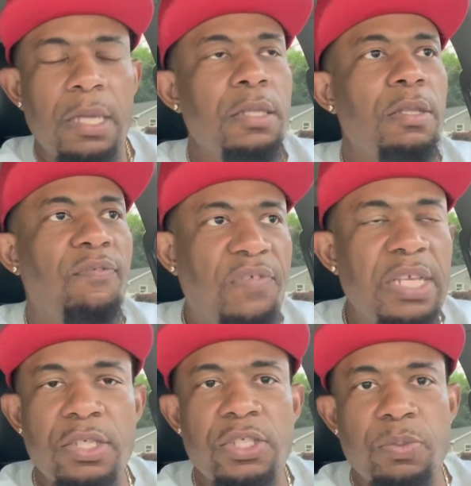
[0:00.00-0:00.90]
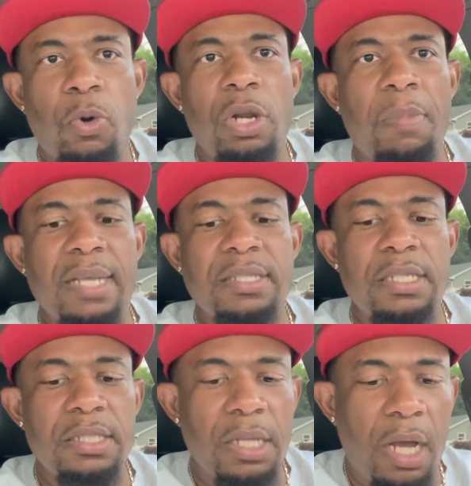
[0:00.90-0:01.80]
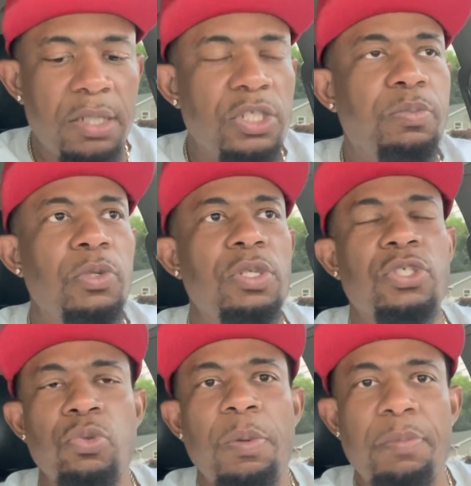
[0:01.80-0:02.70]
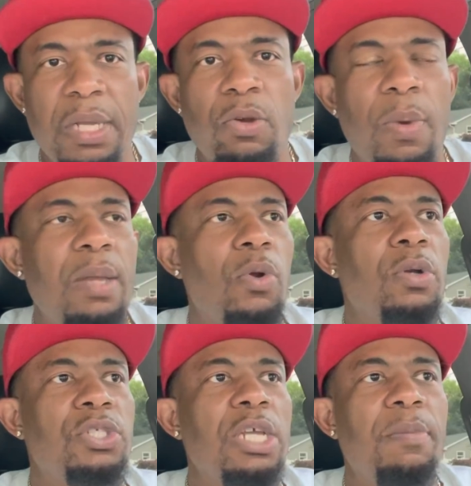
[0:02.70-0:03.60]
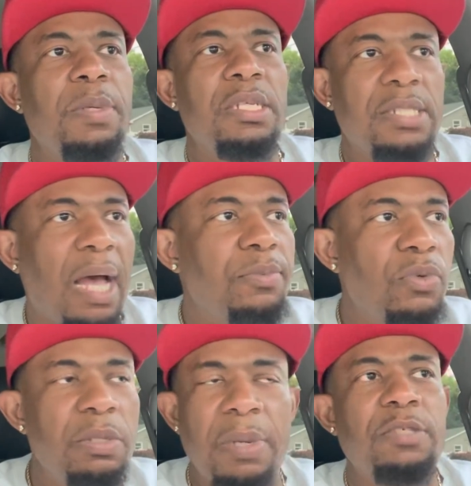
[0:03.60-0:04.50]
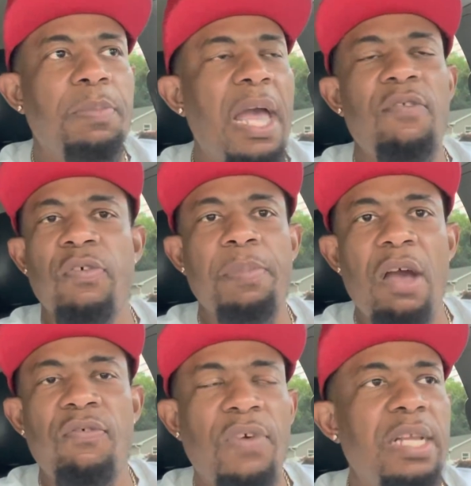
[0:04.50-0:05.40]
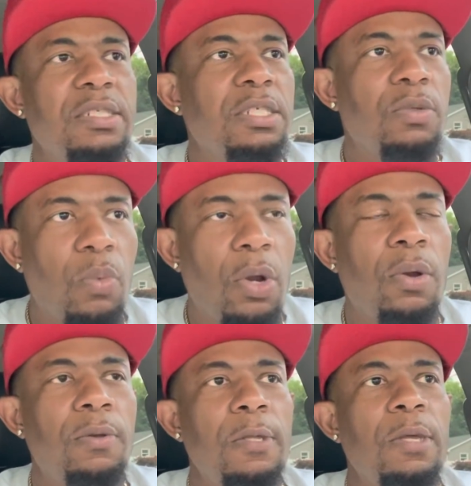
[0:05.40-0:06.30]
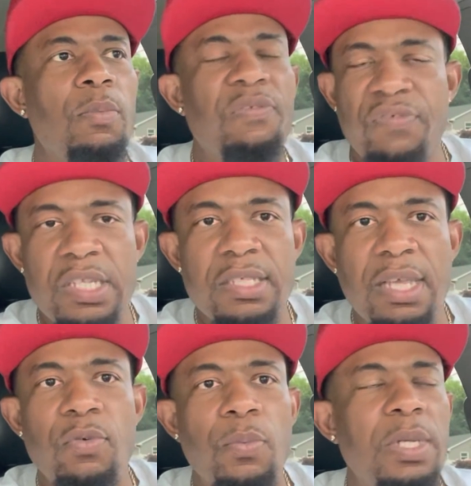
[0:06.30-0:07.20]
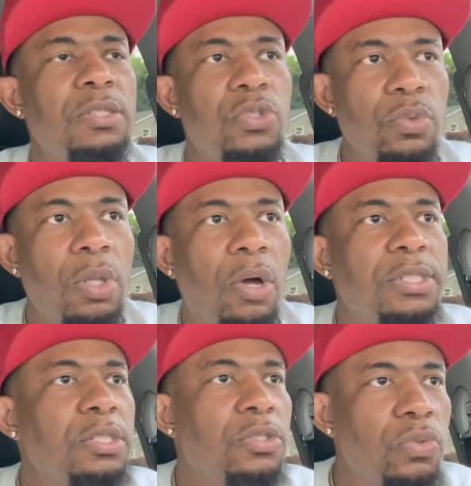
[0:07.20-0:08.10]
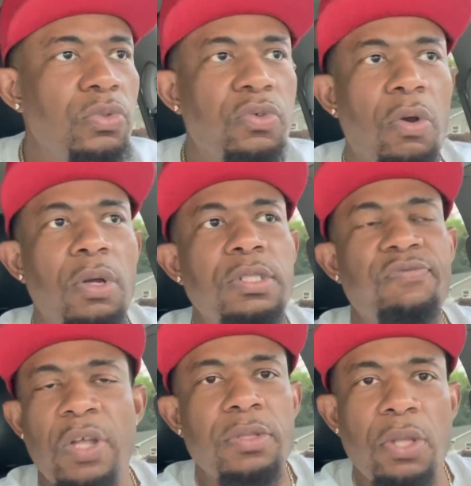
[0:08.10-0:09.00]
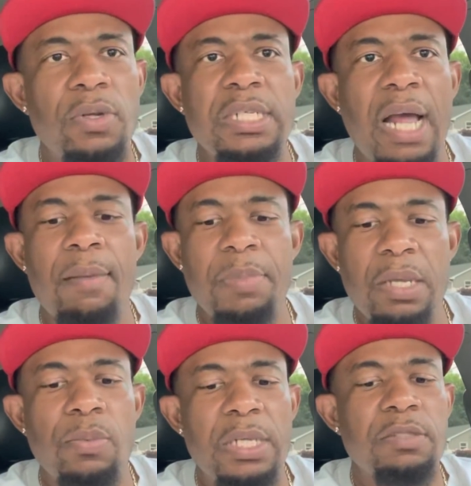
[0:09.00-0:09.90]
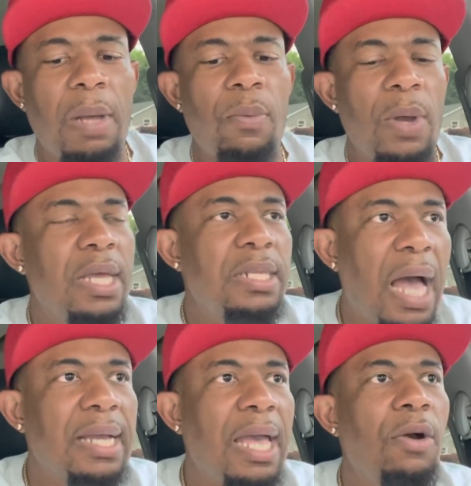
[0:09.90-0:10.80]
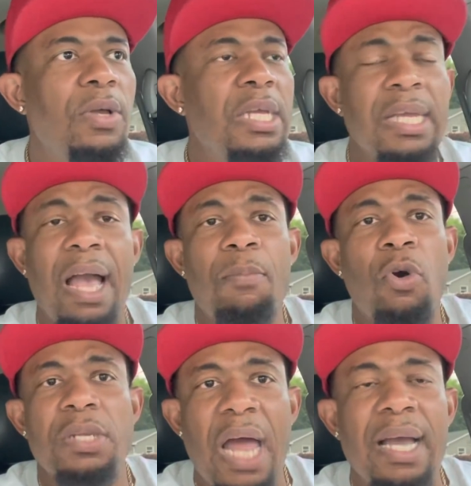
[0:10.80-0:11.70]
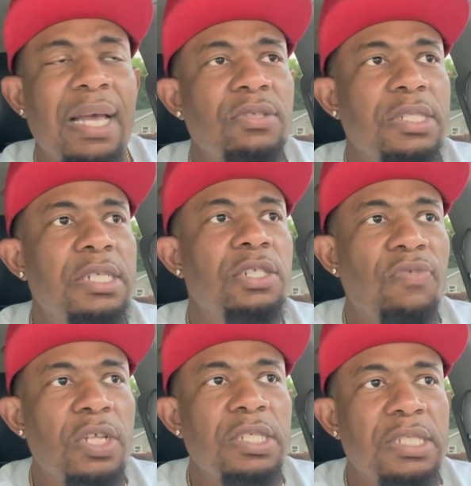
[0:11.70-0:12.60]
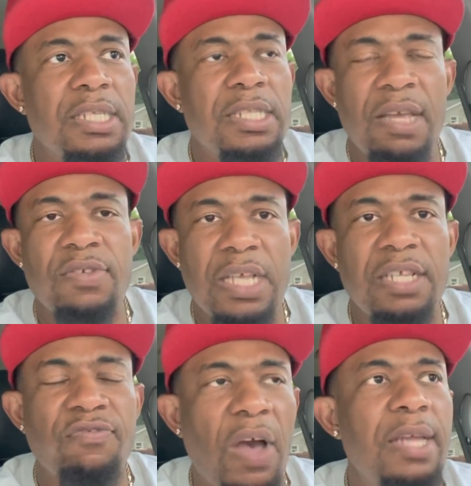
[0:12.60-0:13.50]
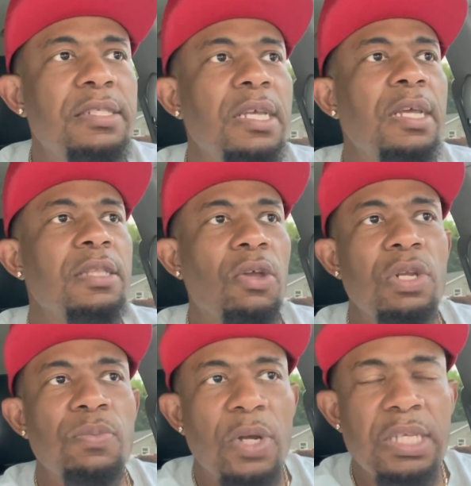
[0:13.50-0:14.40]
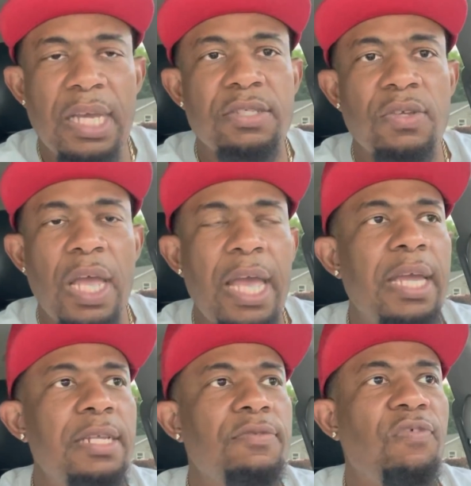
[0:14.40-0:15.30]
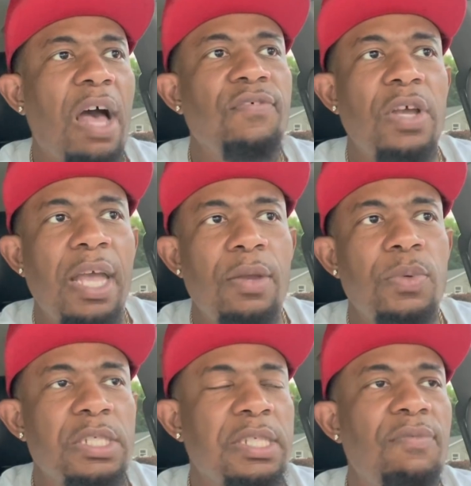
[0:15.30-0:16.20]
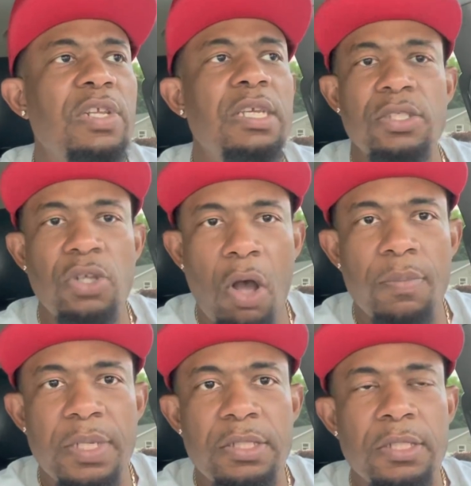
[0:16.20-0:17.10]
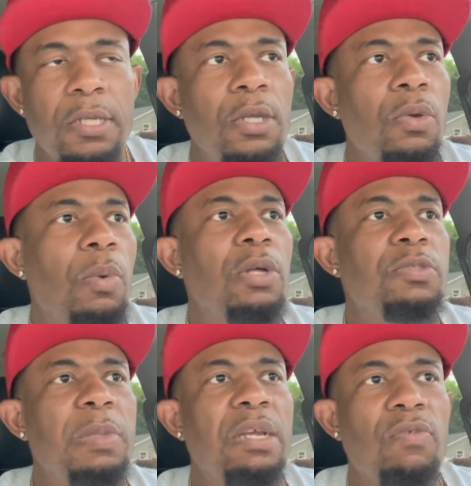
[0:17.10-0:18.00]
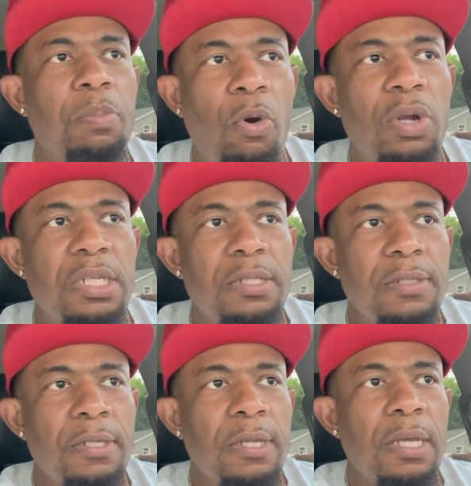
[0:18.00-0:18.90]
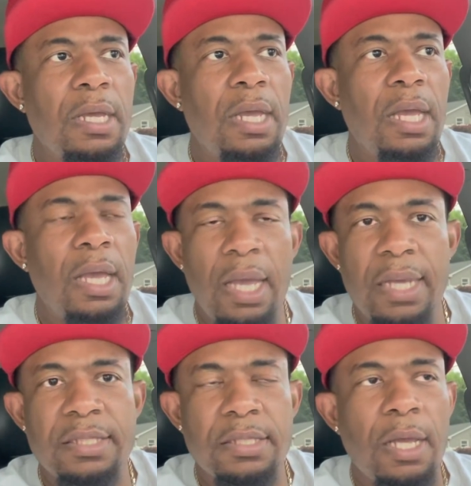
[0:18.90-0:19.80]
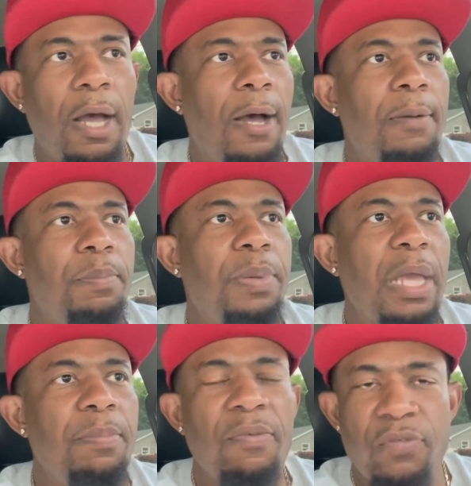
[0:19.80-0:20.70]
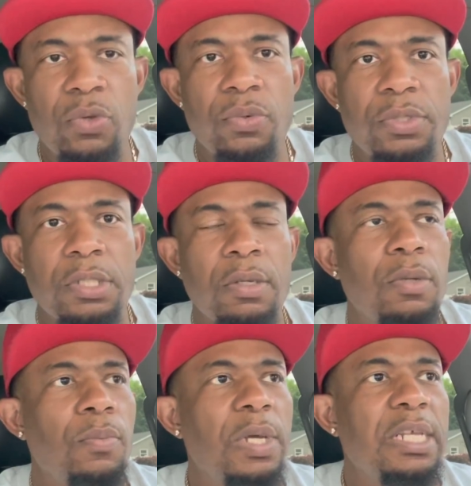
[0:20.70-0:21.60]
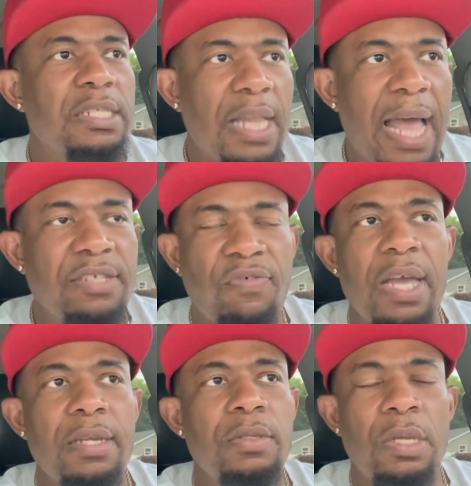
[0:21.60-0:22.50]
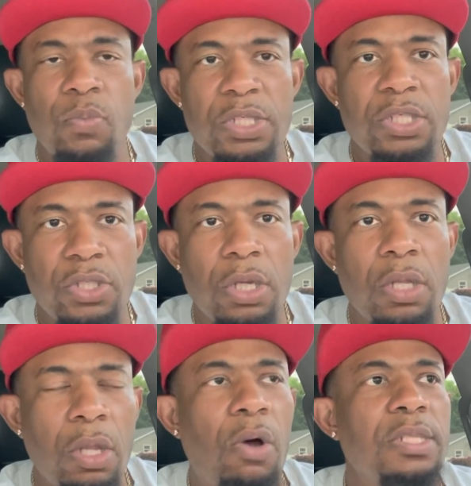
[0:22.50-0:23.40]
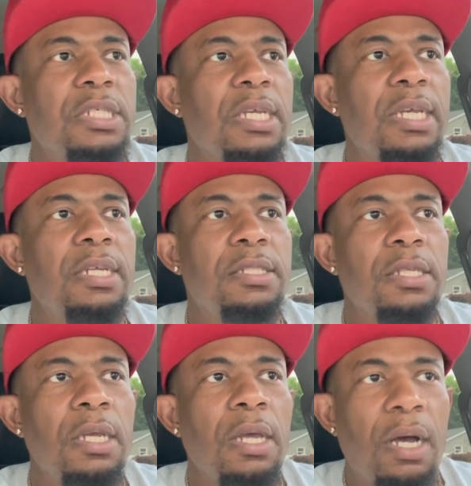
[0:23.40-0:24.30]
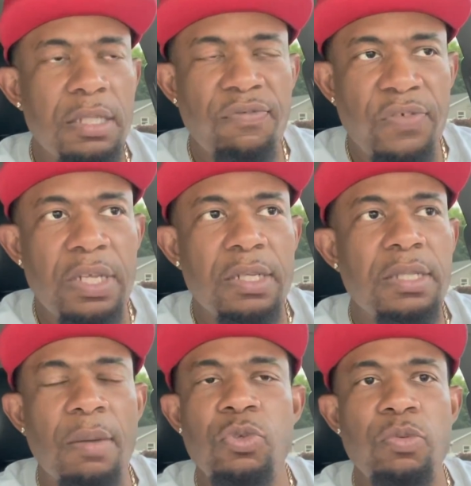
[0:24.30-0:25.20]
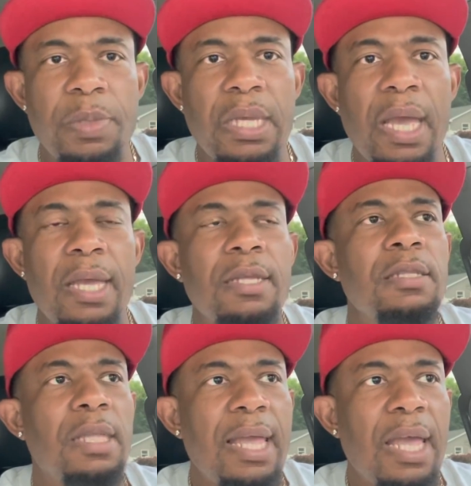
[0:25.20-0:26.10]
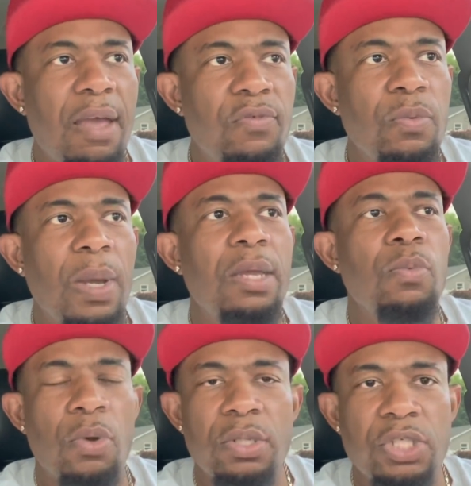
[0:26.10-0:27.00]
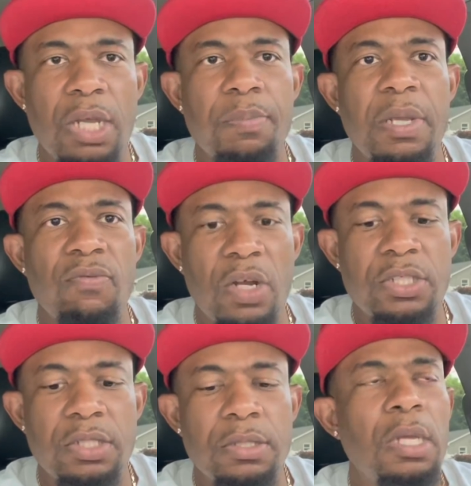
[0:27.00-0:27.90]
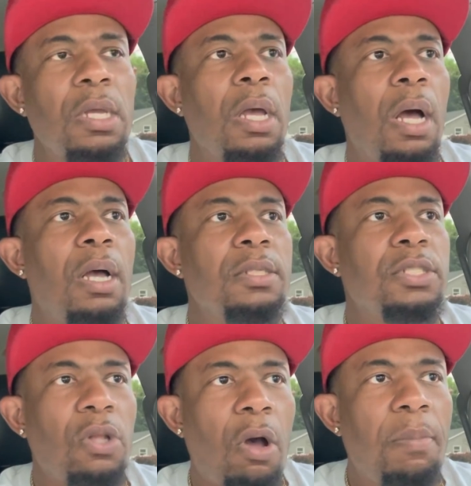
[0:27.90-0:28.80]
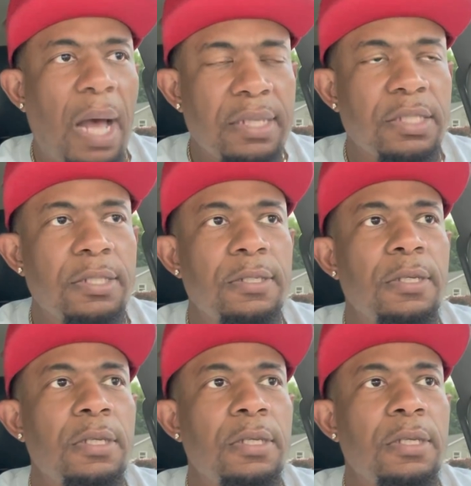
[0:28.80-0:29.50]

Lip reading: the face of the sport of boxing. He's the undisputed super middleweight world champion, top three best pound-for-pound fighters in the world, with 57 wins, 2 losses, 2 draws, 39 big wins by way of knockout. Got more knockouts than Gervonta Tank Davis has fights. 31 years of age, 5'8", with a 70-inch arm reach. While it's being reported, his pay-per-views with his last fight, in which he took a loss against undefeated WBA light heavyweight world champion Russian star boxer